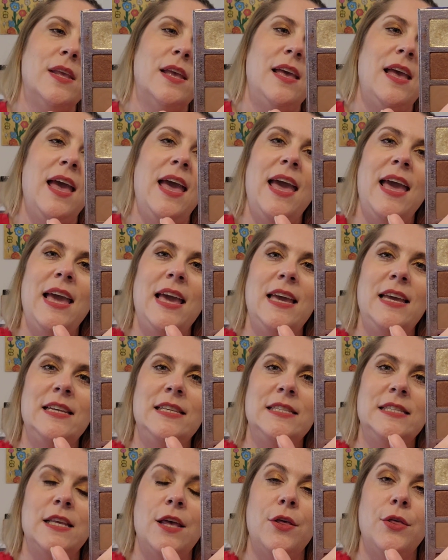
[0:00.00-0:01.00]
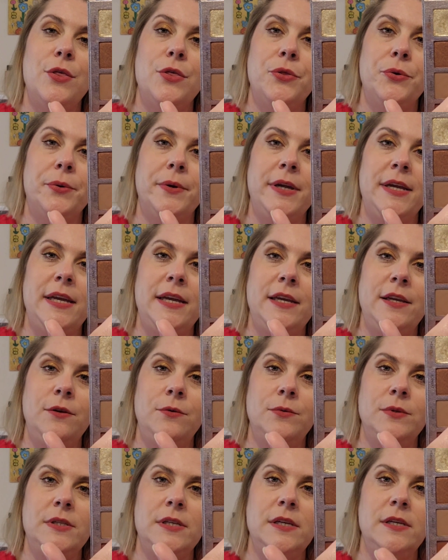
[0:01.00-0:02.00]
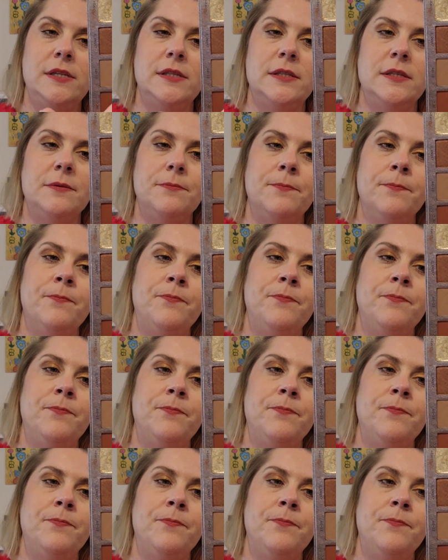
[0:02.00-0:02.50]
Haze, three uses.